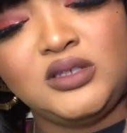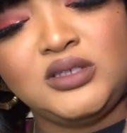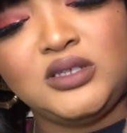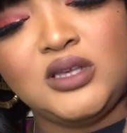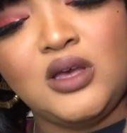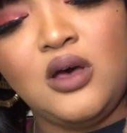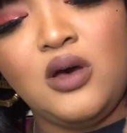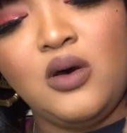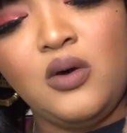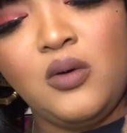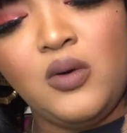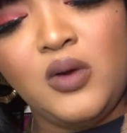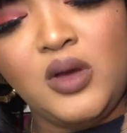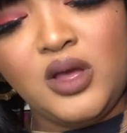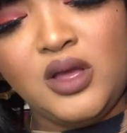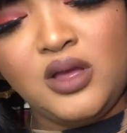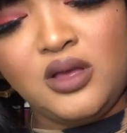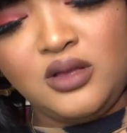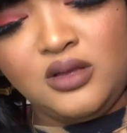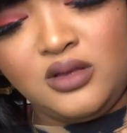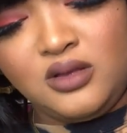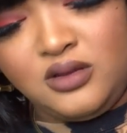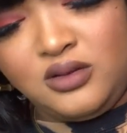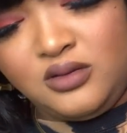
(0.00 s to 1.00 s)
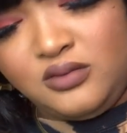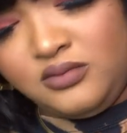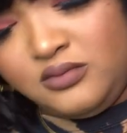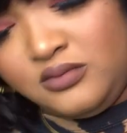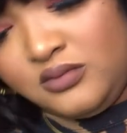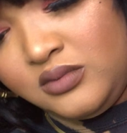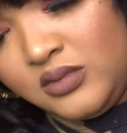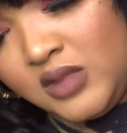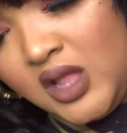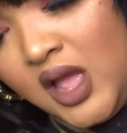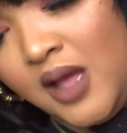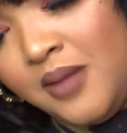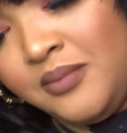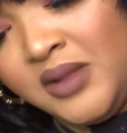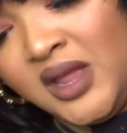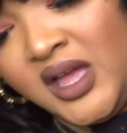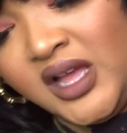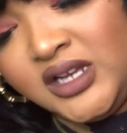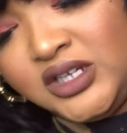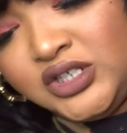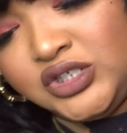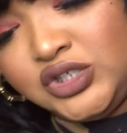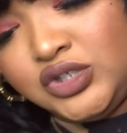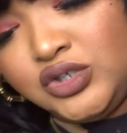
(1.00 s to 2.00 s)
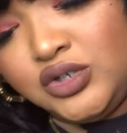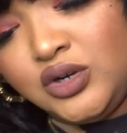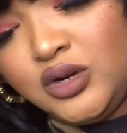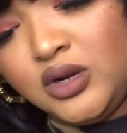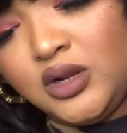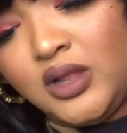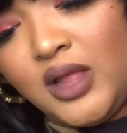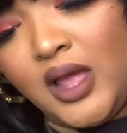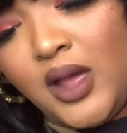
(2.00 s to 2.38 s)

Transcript: So I'm not sure